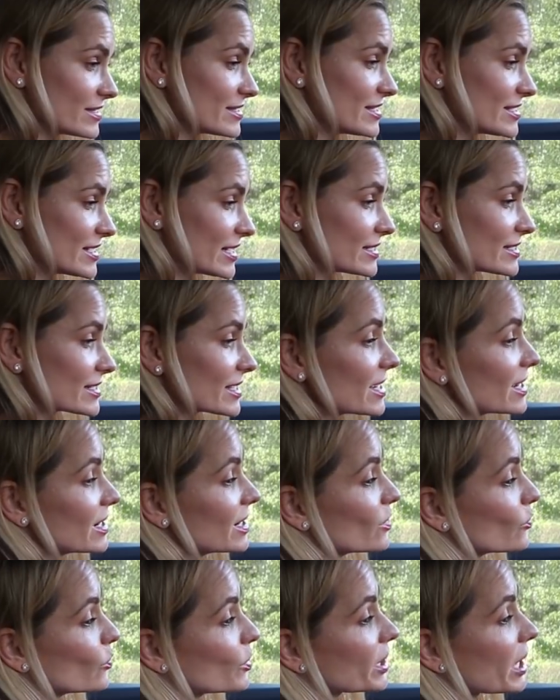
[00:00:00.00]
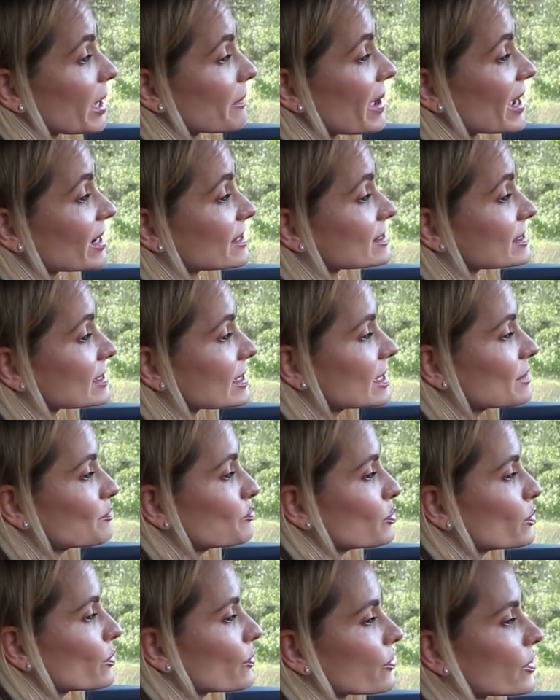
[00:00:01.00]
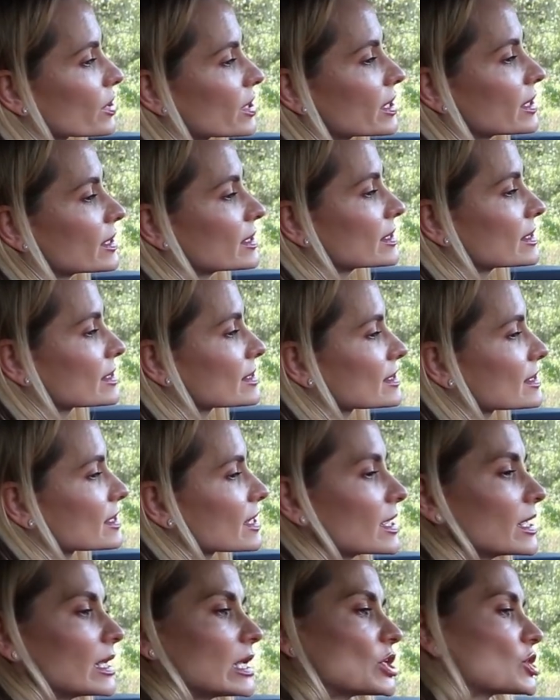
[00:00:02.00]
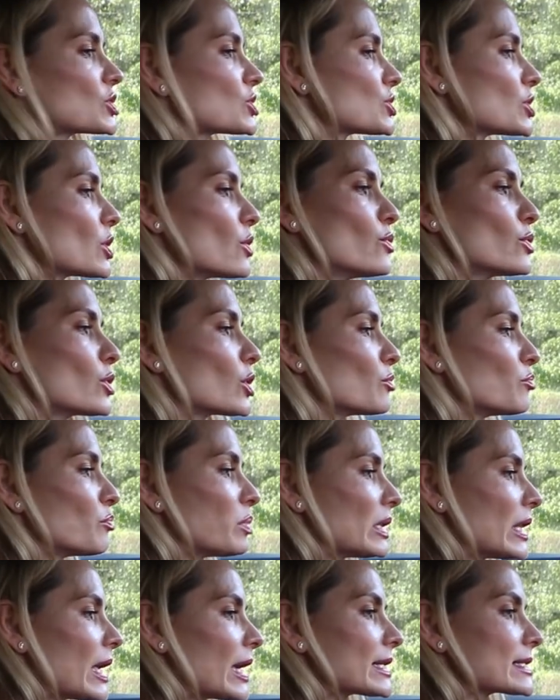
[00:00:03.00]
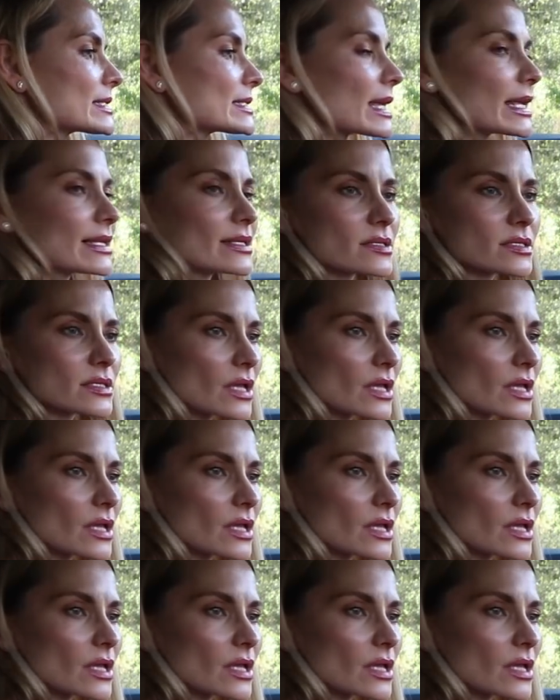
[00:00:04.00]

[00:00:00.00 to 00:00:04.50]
isn't it? We can make simple things so complex and